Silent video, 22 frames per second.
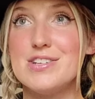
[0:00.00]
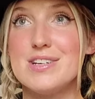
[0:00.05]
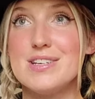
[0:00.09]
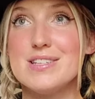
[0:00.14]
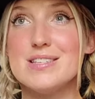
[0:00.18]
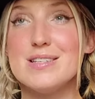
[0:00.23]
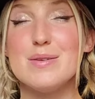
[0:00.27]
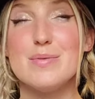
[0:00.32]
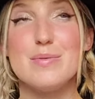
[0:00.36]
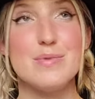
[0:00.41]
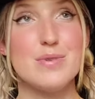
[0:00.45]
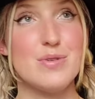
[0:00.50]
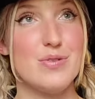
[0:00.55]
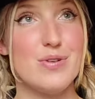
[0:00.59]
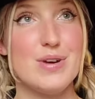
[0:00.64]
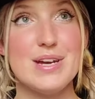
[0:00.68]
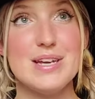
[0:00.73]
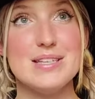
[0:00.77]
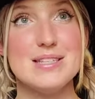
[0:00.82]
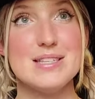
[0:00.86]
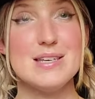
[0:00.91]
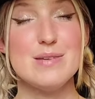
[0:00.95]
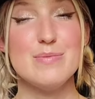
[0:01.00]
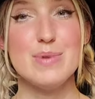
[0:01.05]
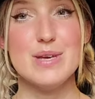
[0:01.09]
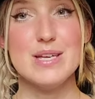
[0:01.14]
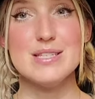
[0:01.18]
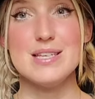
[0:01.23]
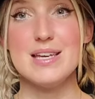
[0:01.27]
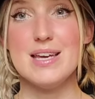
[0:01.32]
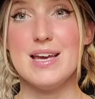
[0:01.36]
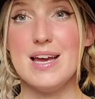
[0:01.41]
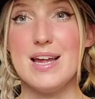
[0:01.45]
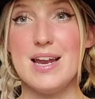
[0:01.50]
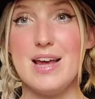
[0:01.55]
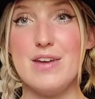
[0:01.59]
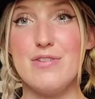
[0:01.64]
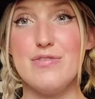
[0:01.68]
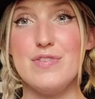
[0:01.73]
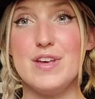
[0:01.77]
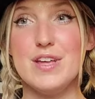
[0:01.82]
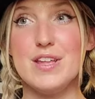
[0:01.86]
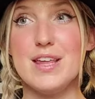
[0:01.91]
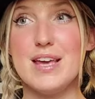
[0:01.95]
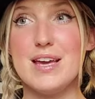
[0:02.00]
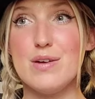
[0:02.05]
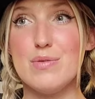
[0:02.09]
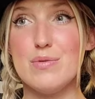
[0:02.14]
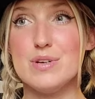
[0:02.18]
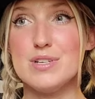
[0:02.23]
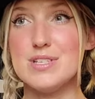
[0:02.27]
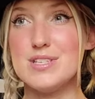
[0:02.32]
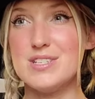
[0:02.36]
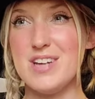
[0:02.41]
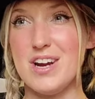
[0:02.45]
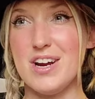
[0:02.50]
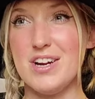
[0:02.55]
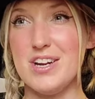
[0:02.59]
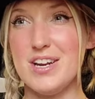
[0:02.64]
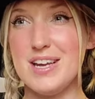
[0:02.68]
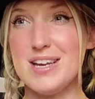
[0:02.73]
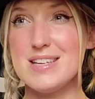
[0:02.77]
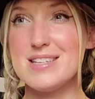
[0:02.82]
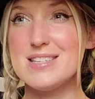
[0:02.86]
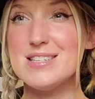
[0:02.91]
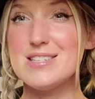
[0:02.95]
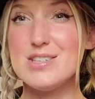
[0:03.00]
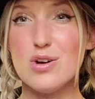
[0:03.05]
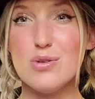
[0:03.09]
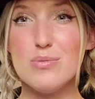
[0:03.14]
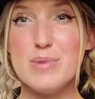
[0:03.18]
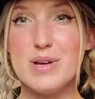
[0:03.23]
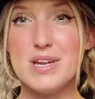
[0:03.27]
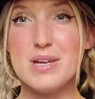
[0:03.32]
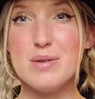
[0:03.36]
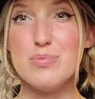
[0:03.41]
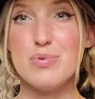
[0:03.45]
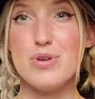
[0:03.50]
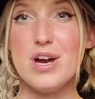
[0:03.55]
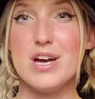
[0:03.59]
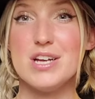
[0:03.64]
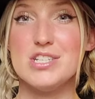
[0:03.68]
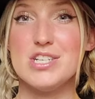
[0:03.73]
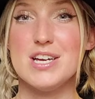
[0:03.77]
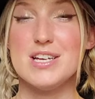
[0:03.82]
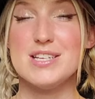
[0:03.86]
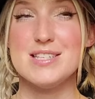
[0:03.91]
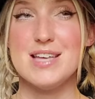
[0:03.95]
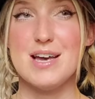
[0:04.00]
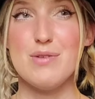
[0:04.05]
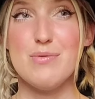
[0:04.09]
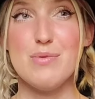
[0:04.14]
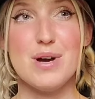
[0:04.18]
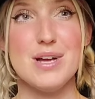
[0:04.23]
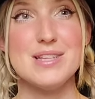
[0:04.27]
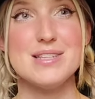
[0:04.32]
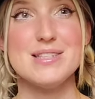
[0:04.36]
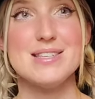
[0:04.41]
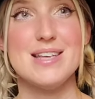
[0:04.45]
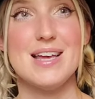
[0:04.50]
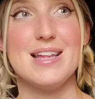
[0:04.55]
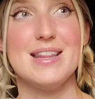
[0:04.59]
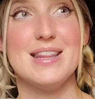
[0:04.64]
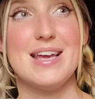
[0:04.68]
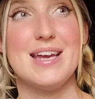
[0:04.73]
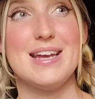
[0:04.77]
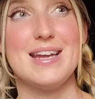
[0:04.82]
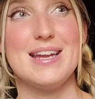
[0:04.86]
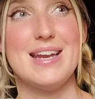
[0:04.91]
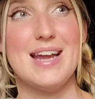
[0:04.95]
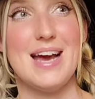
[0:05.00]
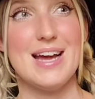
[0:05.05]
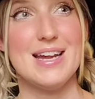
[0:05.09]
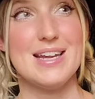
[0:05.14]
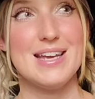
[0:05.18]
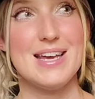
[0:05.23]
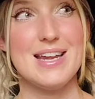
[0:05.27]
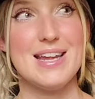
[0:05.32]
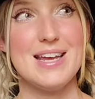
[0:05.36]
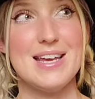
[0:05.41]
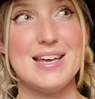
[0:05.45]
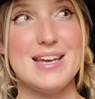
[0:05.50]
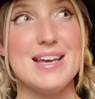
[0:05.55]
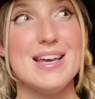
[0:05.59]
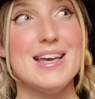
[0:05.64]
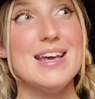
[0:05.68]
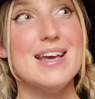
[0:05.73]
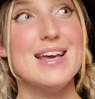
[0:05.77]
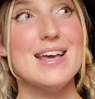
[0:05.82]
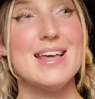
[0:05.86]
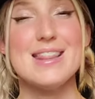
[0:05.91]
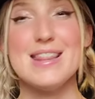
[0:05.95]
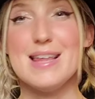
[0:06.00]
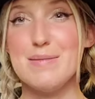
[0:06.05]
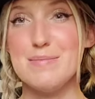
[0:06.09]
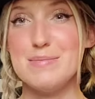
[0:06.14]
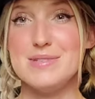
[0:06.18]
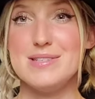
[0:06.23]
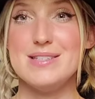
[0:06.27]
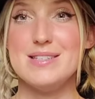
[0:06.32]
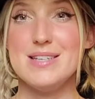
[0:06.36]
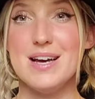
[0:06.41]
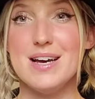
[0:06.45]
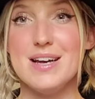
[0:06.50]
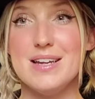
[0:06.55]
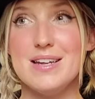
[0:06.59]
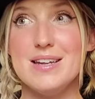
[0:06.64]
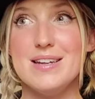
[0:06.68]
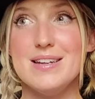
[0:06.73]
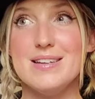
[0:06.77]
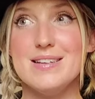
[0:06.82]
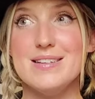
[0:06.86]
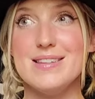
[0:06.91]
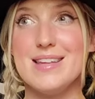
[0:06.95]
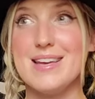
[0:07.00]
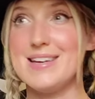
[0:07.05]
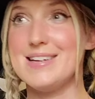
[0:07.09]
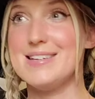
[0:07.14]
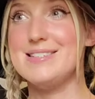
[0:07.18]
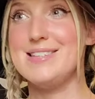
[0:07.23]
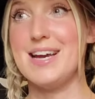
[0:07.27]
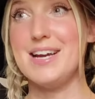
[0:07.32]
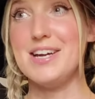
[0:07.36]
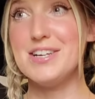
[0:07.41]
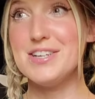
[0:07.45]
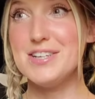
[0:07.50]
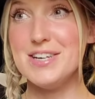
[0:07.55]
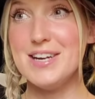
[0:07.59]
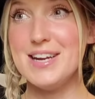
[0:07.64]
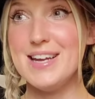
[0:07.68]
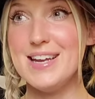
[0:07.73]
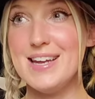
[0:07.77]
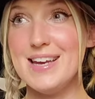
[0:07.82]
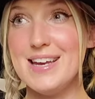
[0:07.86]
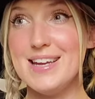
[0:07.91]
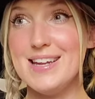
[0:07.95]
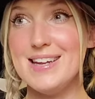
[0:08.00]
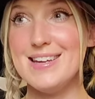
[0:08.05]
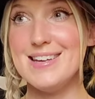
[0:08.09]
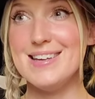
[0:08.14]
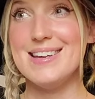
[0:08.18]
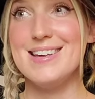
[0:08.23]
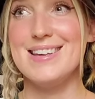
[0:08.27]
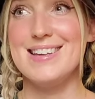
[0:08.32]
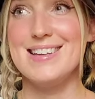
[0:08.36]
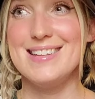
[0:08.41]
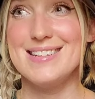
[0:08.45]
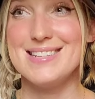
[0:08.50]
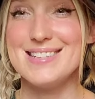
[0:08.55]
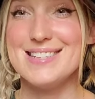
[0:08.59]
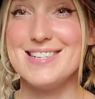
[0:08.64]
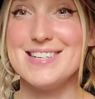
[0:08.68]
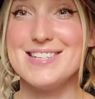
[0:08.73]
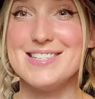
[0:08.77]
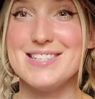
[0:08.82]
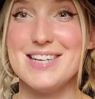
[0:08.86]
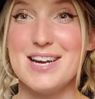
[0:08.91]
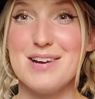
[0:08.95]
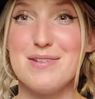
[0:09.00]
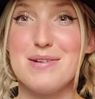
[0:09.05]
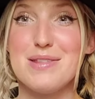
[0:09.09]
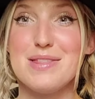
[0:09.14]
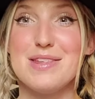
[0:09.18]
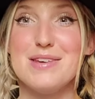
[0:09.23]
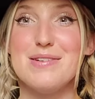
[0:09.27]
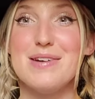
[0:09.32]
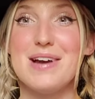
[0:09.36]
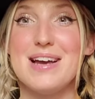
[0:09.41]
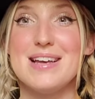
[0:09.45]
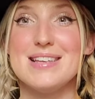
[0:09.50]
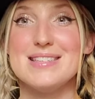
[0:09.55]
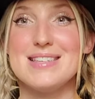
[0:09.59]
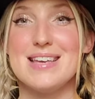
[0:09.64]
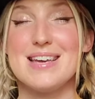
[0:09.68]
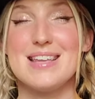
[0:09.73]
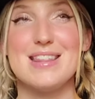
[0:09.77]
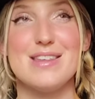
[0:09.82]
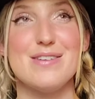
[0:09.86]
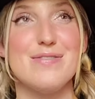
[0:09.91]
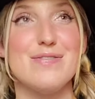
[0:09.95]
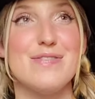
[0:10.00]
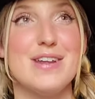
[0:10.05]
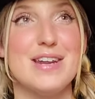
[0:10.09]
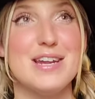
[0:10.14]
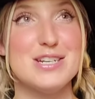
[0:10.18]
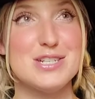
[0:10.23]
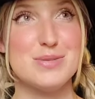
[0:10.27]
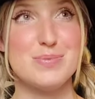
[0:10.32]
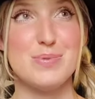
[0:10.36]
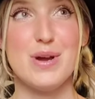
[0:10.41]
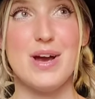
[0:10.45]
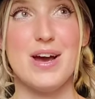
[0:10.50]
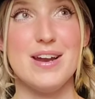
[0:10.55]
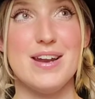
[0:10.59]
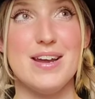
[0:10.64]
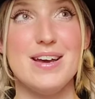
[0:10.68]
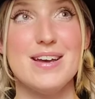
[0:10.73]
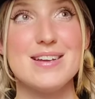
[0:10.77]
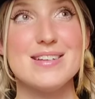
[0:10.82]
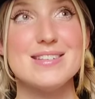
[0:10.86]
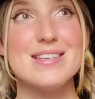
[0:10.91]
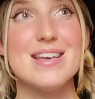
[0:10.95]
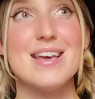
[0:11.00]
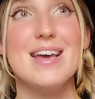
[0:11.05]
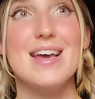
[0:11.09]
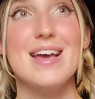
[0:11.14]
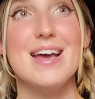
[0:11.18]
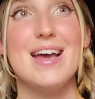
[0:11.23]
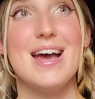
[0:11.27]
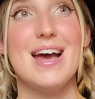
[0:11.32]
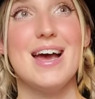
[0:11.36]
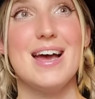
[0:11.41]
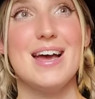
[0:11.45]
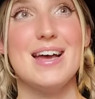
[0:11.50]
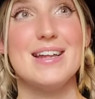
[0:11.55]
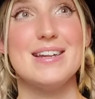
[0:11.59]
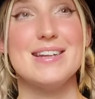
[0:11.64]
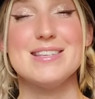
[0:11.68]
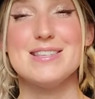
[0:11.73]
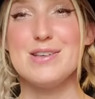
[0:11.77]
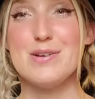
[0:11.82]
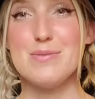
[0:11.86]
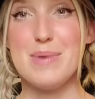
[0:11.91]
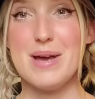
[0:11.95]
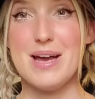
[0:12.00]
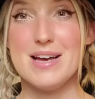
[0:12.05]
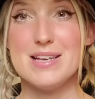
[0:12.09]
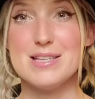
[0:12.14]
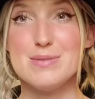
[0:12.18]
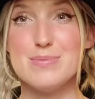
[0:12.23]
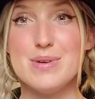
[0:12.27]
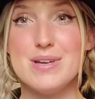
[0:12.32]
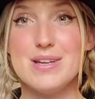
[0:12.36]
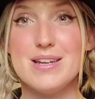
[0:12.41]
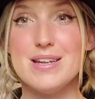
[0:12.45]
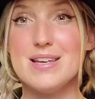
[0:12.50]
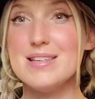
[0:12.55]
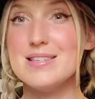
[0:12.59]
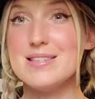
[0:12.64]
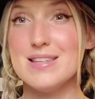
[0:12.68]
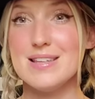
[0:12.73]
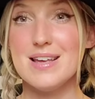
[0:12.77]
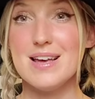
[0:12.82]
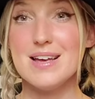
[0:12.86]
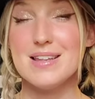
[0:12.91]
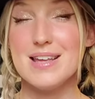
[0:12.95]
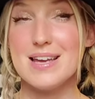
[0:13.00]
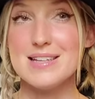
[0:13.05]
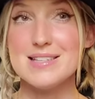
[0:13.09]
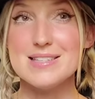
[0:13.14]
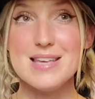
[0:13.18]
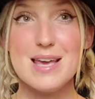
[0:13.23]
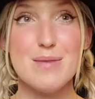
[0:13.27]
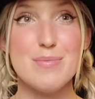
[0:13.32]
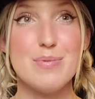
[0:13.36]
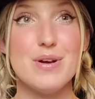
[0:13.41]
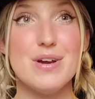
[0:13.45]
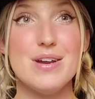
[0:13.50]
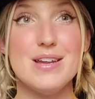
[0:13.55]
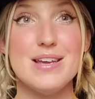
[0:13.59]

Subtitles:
just crazy busy, and I feel like we're starting so many projects at once and like not getting them done, like decorated to share with you guys like the finished product. And so my husband is a landscaper